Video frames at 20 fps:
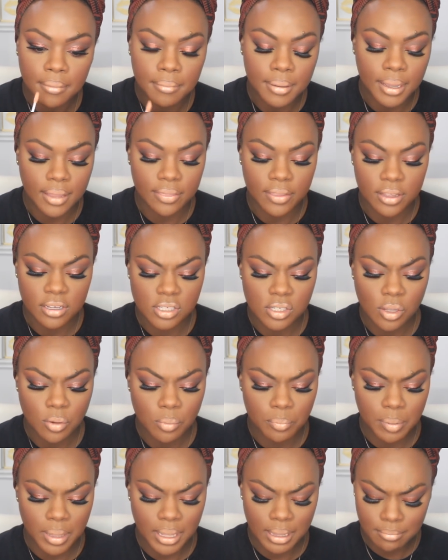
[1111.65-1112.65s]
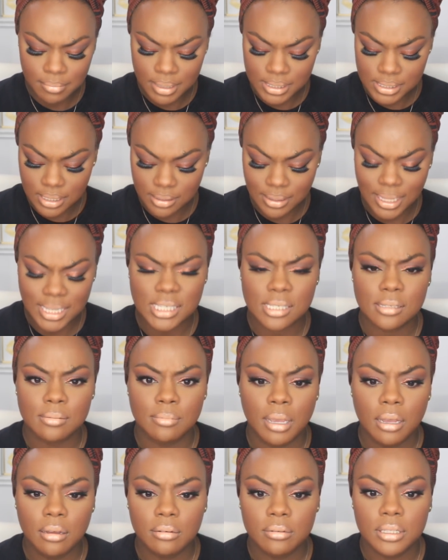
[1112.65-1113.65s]
Oh my God, they're so pigmented. They
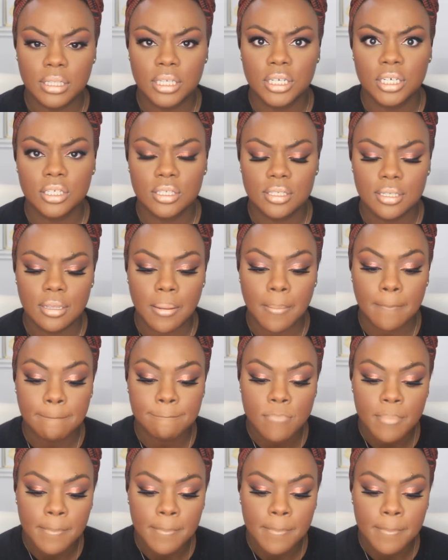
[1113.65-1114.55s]
smell really good too.